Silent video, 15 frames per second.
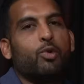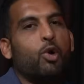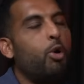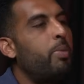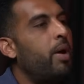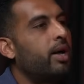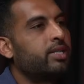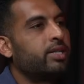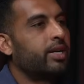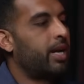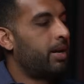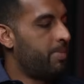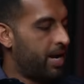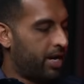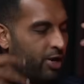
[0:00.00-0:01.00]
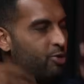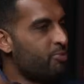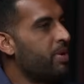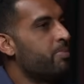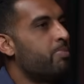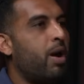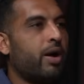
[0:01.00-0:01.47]
Robots are going to make
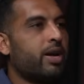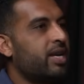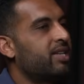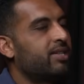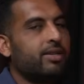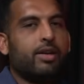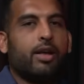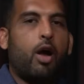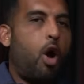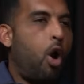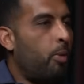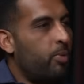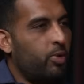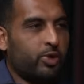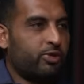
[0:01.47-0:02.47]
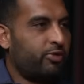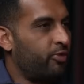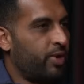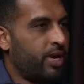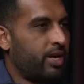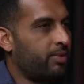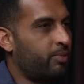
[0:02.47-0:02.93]
human bodies almost
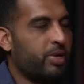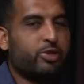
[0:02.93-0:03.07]
free.